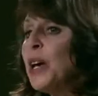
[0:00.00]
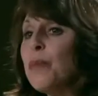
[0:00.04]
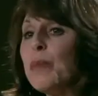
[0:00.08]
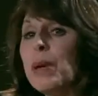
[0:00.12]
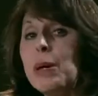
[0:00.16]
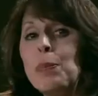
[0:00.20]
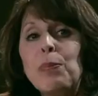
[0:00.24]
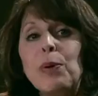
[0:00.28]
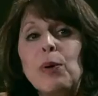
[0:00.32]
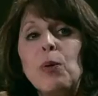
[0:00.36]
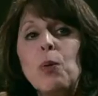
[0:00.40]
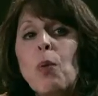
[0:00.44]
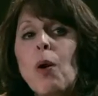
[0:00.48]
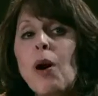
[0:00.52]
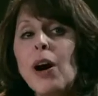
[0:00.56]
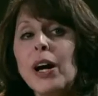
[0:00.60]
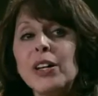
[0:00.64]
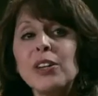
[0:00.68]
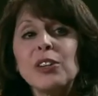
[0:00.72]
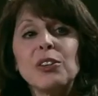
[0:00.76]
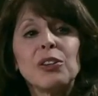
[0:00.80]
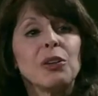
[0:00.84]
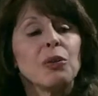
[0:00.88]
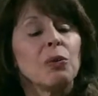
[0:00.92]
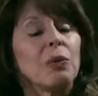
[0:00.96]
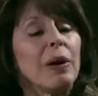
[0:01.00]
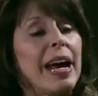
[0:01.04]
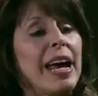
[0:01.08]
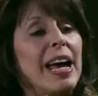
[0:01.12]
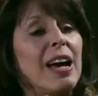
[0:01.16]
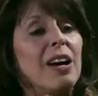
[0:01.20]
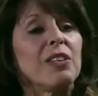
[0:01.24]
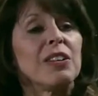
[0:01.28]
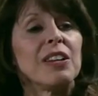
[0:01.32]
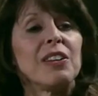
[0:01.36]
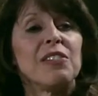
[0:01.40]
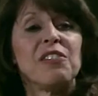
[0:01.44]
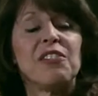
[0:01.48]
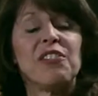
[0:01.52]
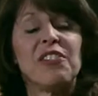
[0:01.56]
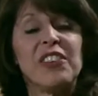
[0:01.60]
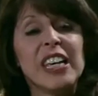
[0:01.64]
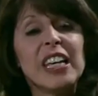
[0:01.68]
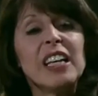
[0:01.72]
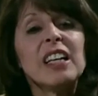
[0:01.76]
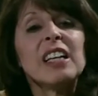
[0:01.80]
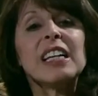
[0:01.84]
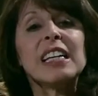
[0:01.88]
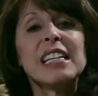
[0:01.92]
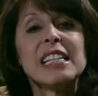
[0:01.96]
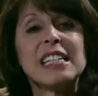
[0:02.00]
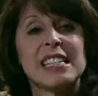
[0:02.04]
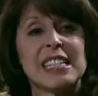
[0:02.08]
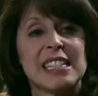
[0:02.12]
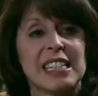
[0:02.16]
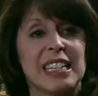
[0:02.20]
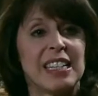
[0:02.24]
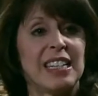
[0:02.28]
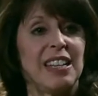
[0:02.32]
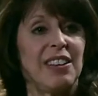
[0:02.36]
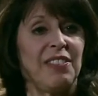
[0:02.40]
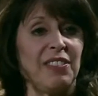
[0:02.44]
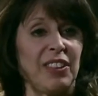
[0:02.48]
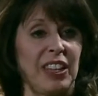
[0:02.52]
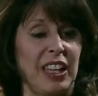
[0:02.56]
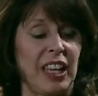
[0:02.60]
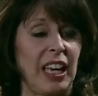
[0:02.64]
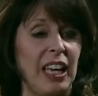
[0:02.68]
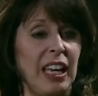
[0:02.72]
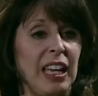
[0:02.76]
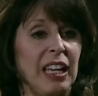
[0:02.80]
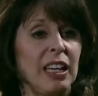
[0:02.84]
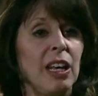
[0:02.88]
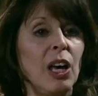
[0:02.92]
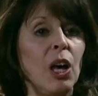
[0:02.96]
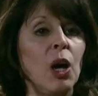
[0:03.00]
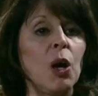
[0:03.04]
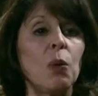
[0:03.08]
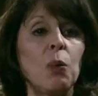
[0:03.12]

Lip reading: People wander around and feel insignificant